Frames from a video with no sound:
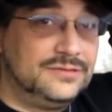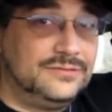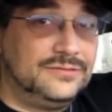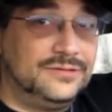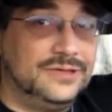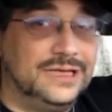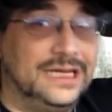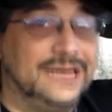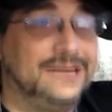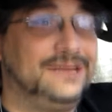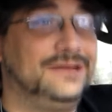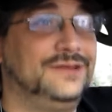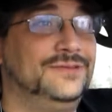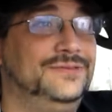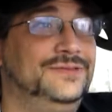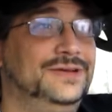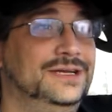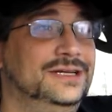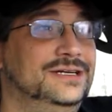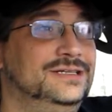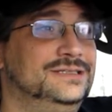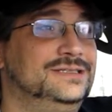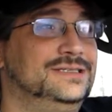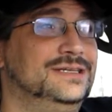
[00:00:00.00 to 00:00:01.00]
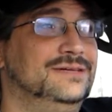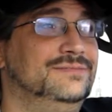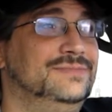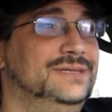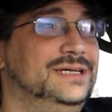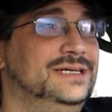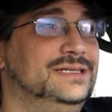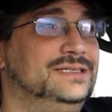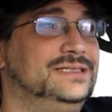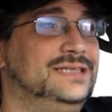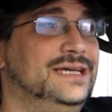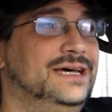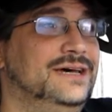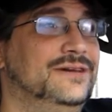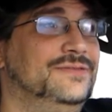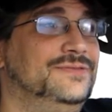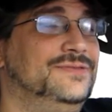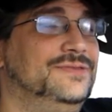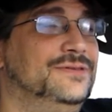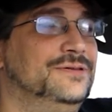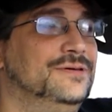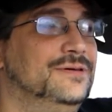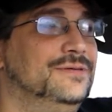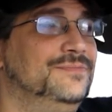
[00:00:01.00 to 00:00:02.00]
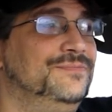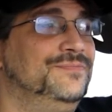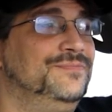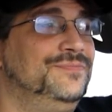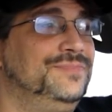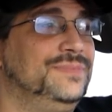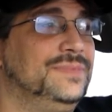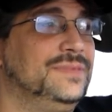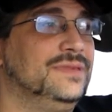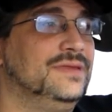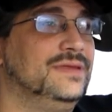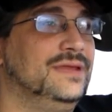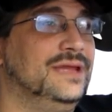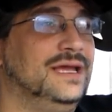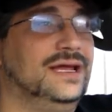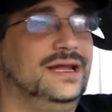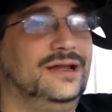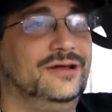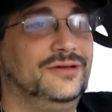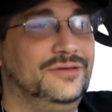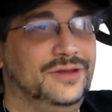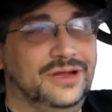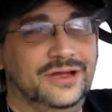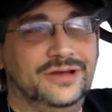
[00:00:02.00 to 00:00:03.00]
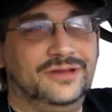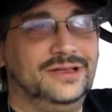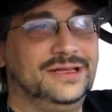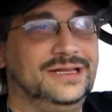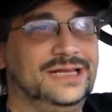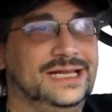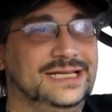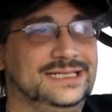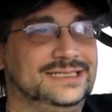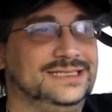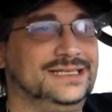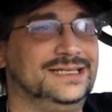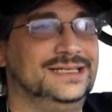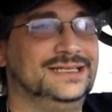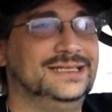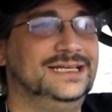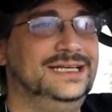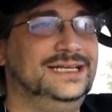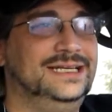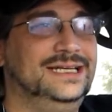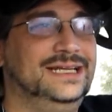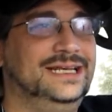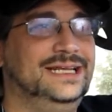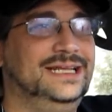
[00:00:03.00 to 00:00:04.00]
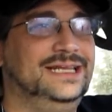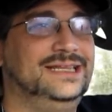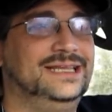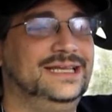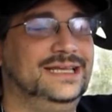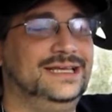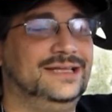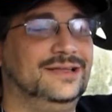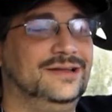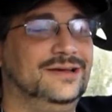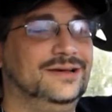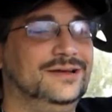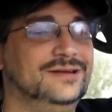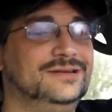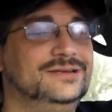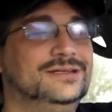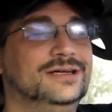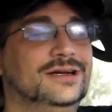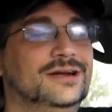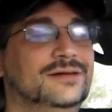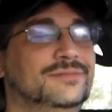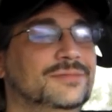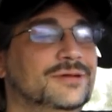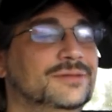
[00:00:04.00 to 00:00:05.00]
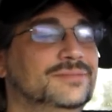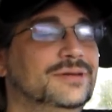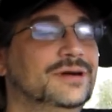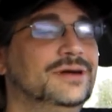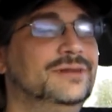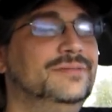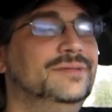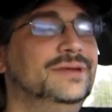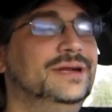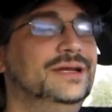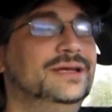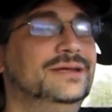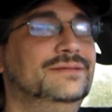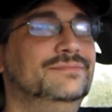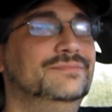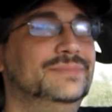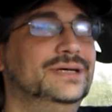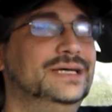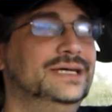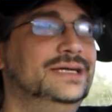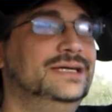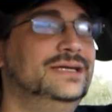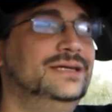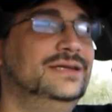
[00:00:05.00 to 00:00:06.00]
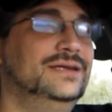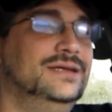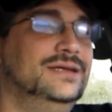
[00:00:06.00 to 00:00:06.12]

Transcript: we'll have to figure something else out for them. I don't know that that's going to lead to anything long-term or permanent, but